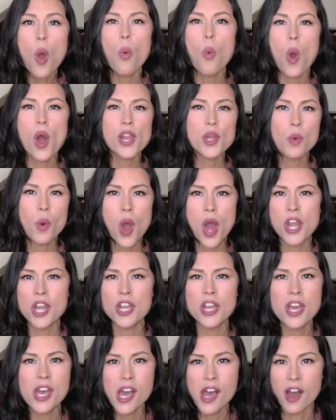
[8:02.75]
What do you want to
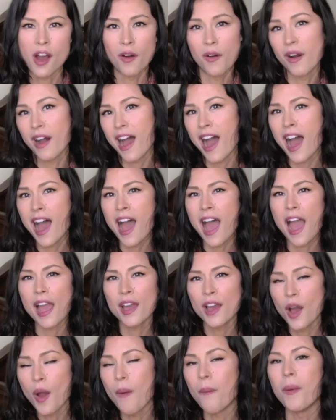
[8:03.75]
know?
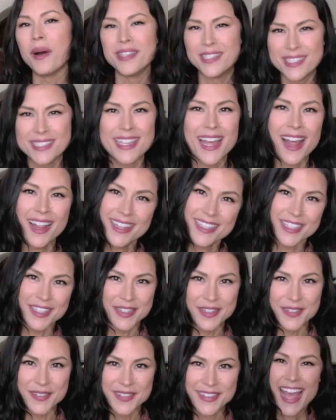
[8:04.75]
I want to tell you.
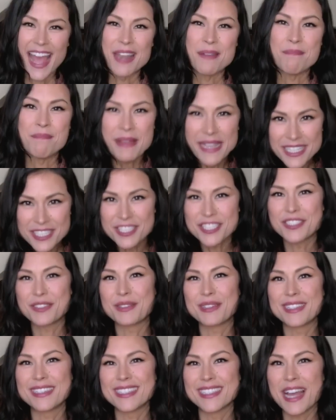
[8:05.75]
And be
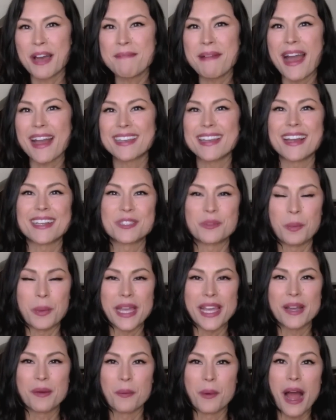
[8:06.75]
sure to come back next
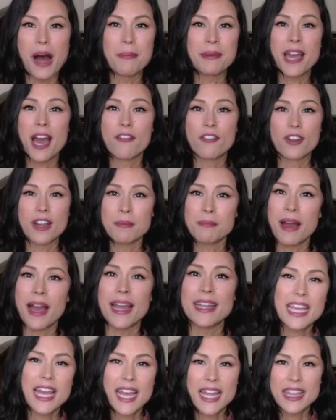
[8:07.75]
week, where I'll be covering
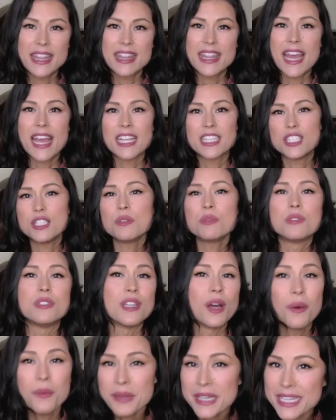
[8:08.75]
my 10 things you
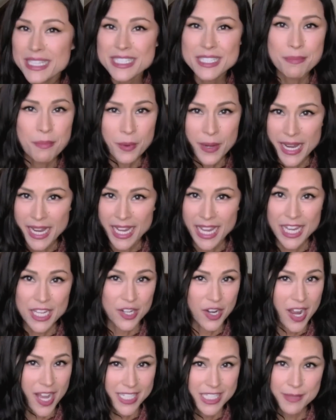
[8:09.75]
don't need to bring in
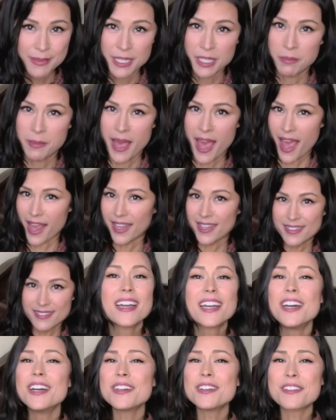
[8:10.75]
your hospital bag.
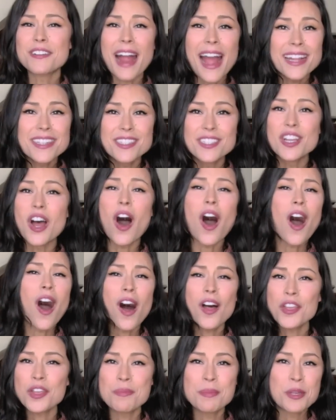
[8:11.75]
Congrats to
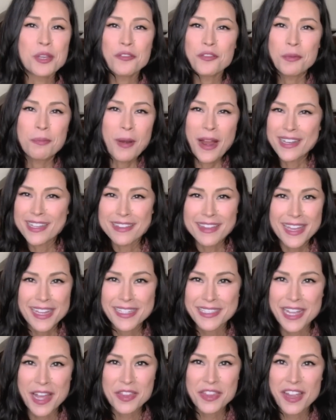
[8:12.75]
all you beautiful pregnant
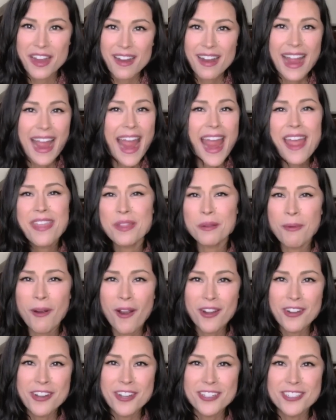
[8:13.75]
ladies out there and their
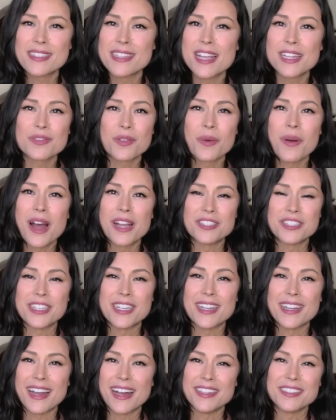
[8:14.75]
partners. Thanks for
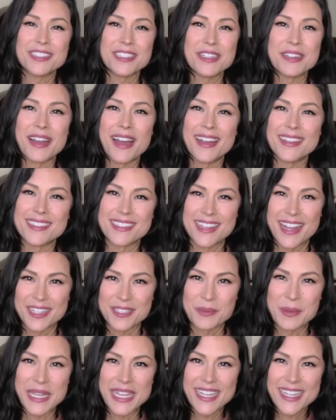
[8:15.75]
watching. I'll see you guys
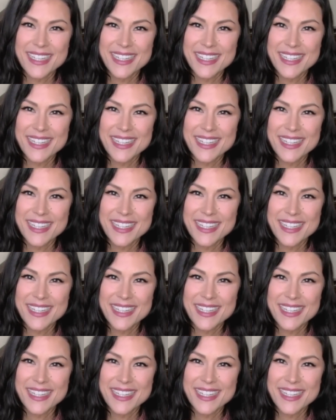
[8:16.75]
next week.